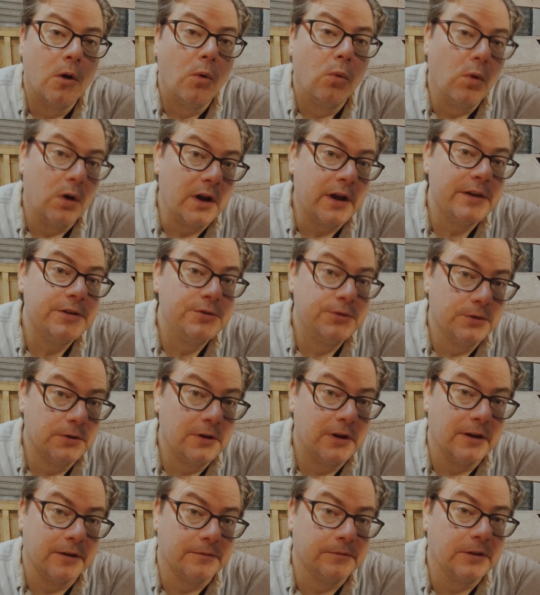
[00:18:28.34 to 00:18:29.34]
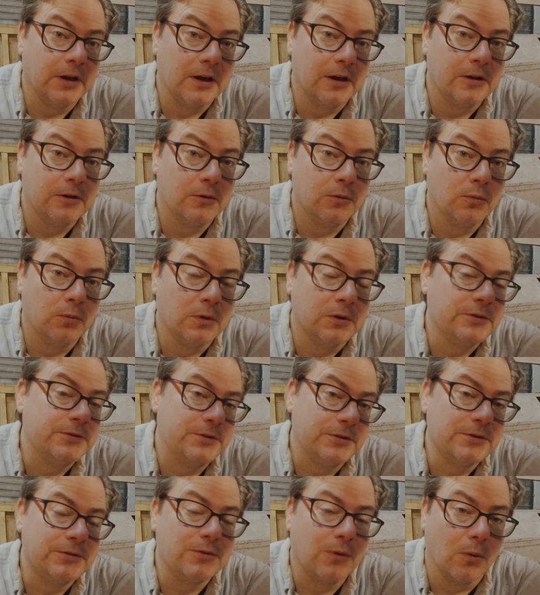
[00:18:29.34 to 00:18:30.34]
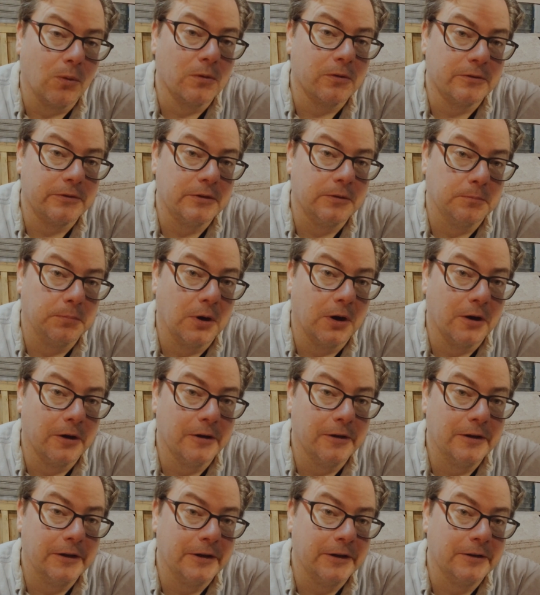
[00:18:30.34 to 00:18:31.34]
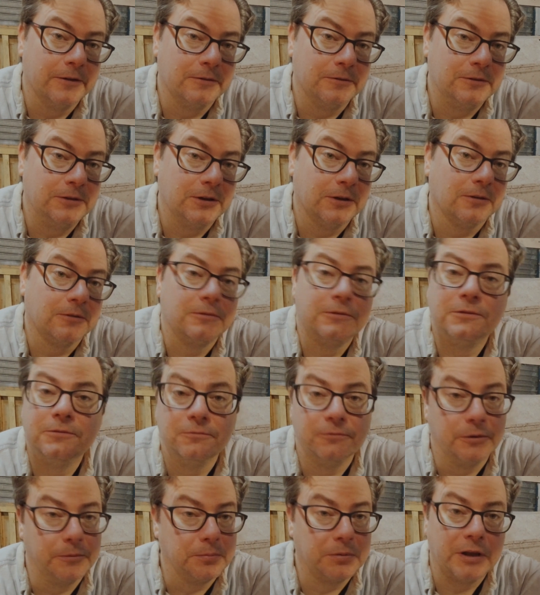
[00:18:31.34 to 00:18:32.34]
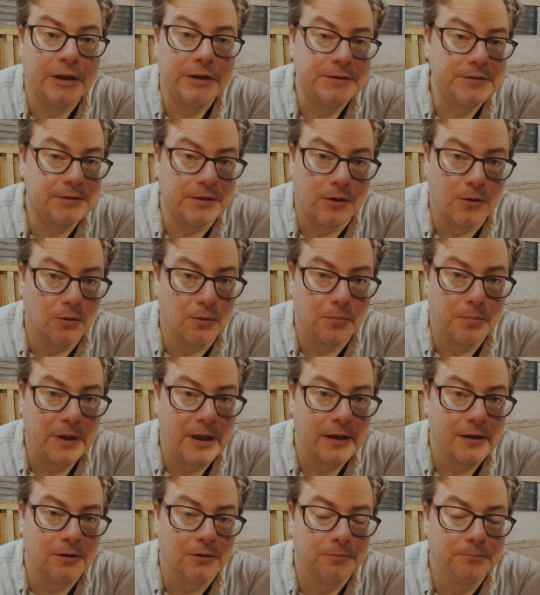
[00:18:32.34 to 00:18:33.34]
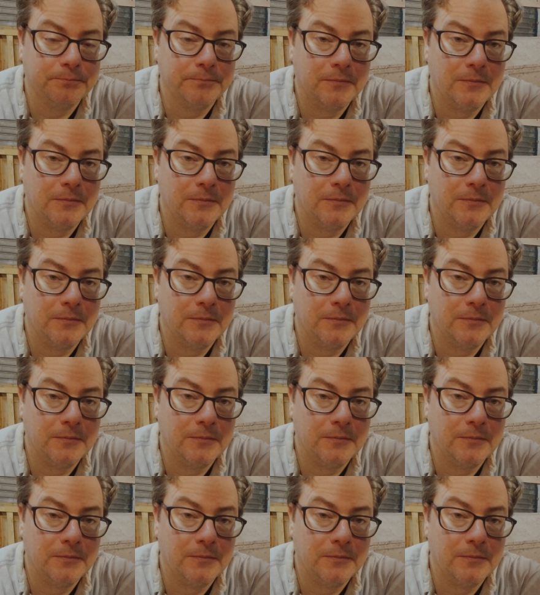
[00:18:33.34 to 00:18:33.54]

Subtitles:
What I should have done was just ordered the part and, replaced the whole panel.